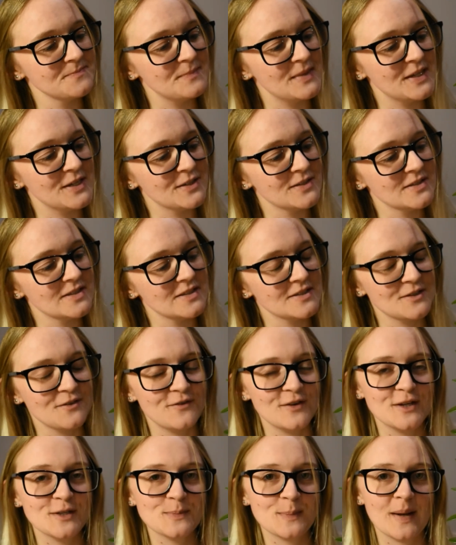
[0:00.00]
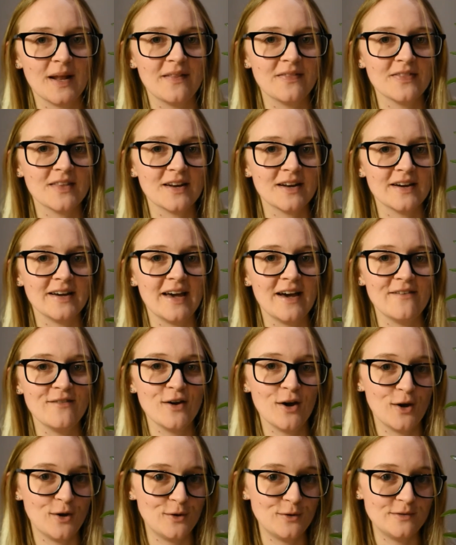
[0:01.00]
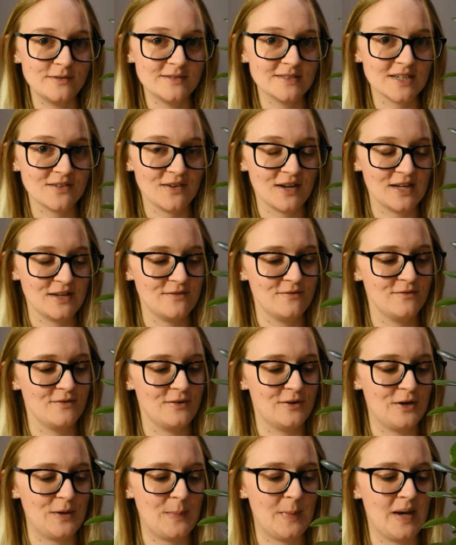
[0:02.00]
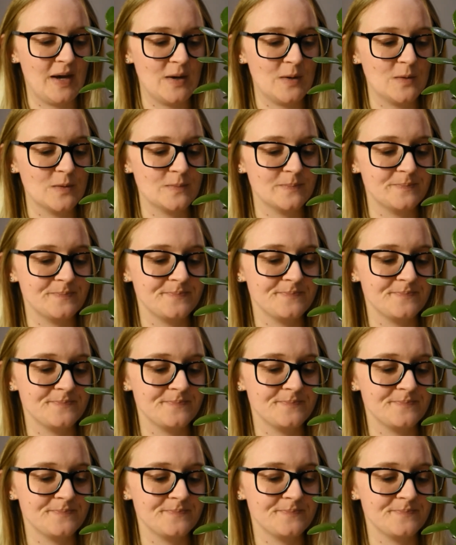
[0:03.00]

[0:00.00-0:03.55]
because it's the first plant that I ever owned. I've had him for about